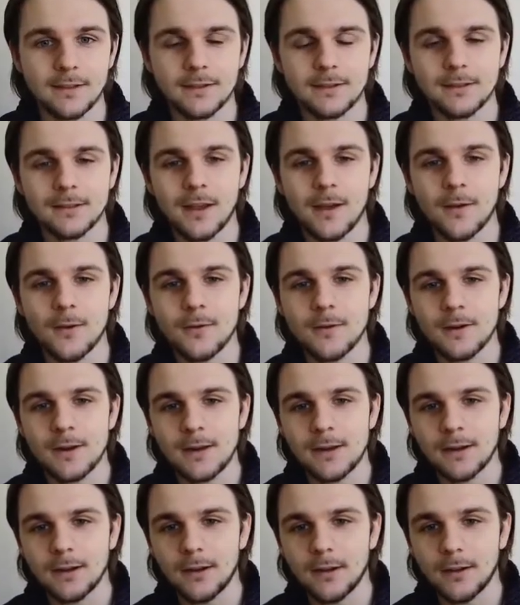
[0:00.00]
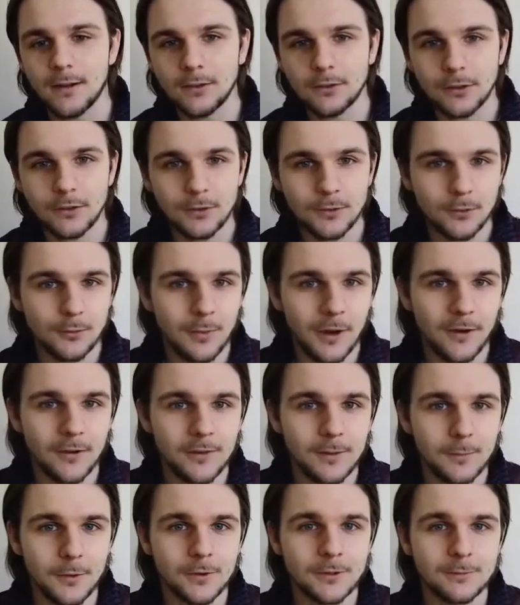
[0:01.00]
So along the toolbar at the
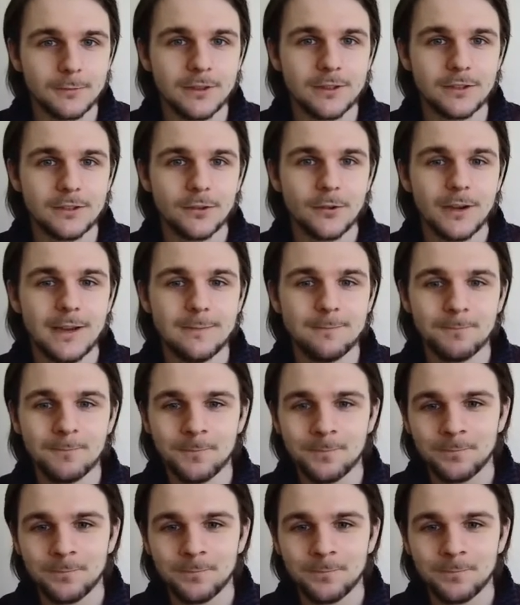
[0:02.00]
bottom of the screen,